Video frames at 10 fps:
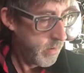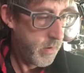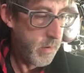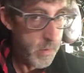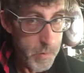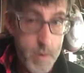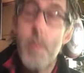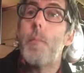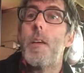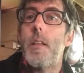Here, let me
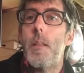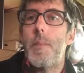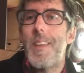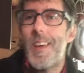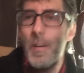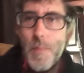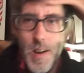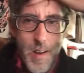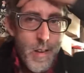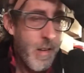take
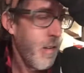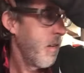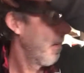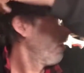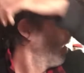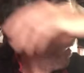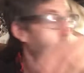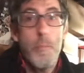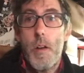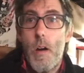my
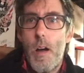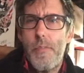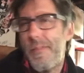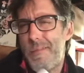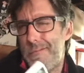helmet off.